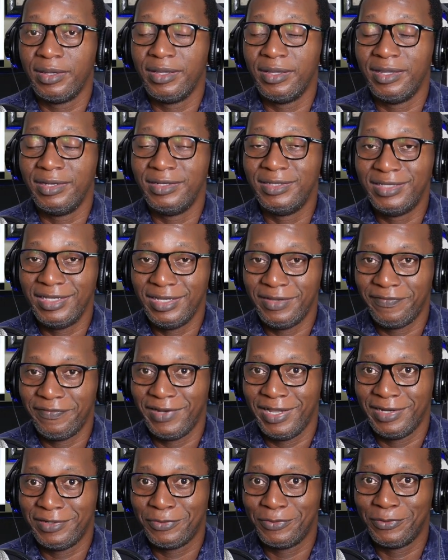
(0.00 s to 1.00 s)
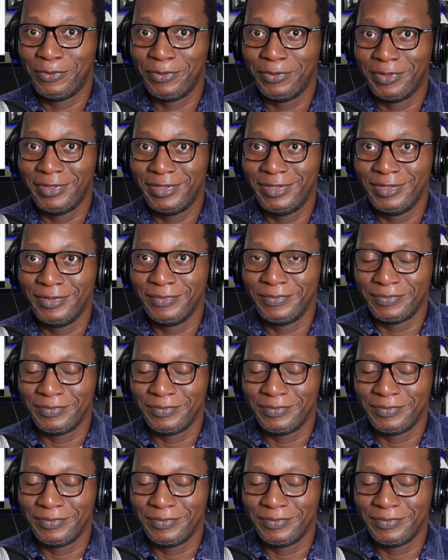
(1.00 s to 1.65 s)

a D flat chord,